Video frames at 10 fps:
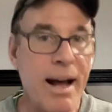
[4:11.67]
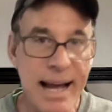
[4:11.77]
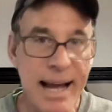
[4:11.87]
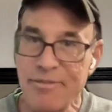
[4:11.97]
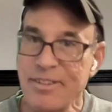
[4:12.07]

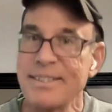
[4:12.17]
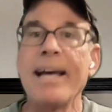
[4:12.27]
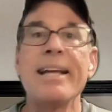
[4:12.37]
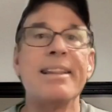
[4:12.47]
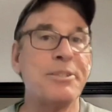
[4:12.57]
I have to
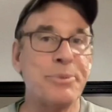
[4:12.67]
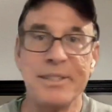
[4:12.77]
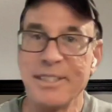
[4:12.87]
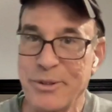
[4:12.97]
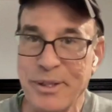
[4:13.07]
say, this
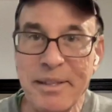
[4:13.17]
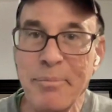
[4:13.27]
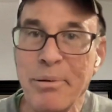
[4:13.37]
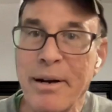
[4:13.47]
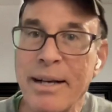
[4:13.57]
was
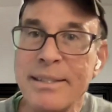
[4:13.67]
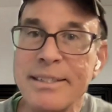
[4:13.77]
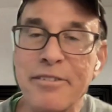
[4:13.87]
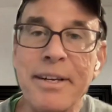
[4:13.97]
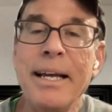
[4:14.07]
extremely
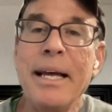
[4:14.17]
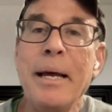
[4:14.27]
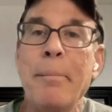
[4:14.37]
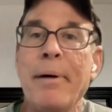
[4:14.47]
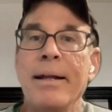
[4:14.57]
impressive.
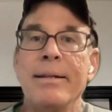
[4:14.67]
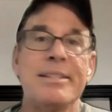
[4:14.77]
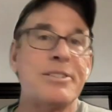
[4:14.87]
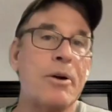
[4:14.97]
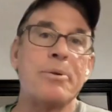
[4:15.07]
But
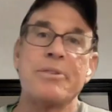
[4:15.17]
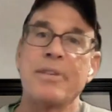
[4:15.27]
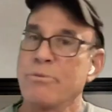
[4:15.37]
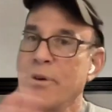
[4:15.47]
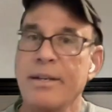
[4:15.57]
this dog was
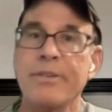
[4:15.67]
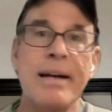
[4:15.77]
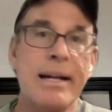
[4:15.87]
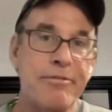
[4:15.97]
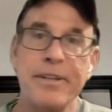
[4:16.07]
like running
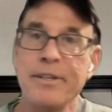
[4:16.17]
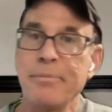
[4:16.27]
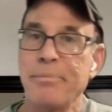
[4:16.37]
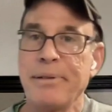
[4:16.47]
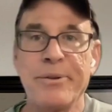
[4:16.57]
around the
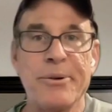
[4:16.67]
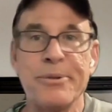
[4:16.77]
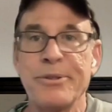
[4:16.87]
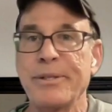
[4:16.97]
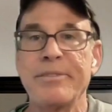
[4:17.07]
field, big
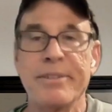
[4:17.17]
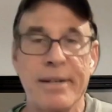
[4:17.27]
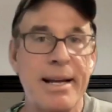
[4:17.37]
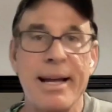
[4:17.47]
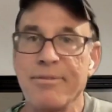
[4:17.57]
golden retriever,
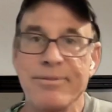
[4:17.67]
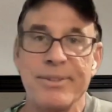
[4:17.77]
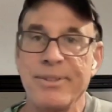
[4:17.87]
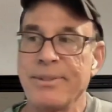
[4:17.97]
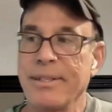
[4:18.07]
and I have,
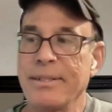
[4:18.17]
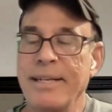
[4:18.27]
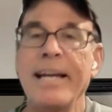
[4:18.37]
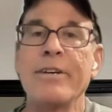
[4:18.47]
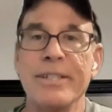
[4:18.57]
you know, like
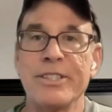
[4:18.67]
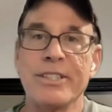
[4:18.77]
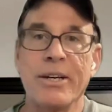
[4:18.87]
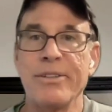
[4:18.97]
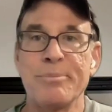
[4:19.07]
acreage,
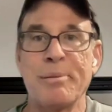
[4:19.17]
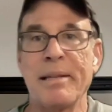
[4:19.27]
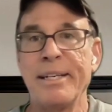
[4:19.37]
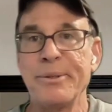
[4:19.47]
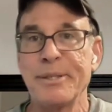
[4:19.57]
so there's
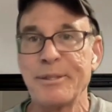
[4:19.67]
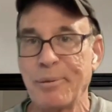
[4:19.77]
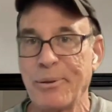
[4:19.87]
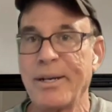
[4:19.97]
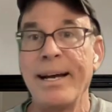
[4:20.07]
plenty to
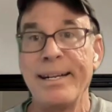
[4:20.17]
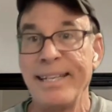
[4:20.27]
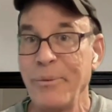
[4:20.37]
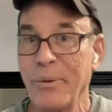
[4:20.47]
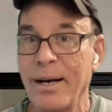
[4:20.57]
explore.
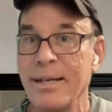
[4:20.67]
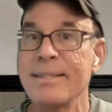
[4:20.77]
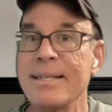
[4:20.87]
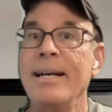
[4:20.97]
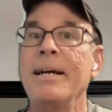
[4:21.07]
And he
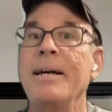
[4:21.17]
was.